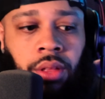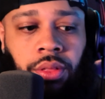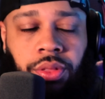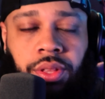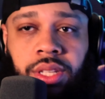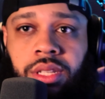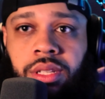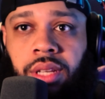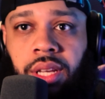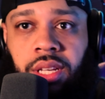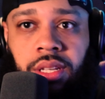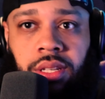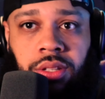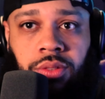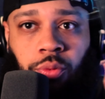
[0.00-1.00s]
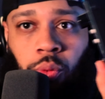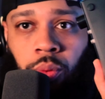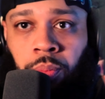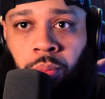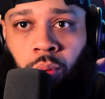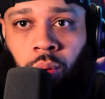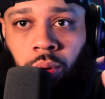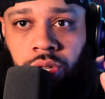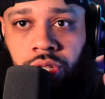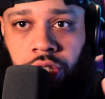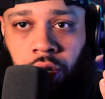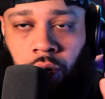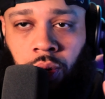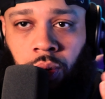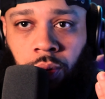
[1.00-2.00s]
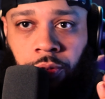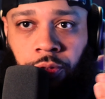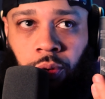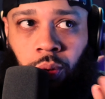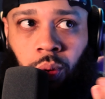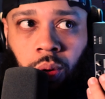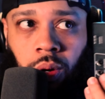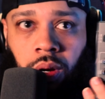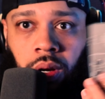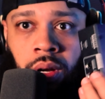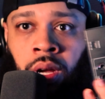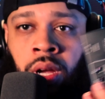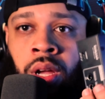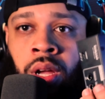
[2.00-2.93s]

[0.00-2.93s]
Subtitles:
This is more so for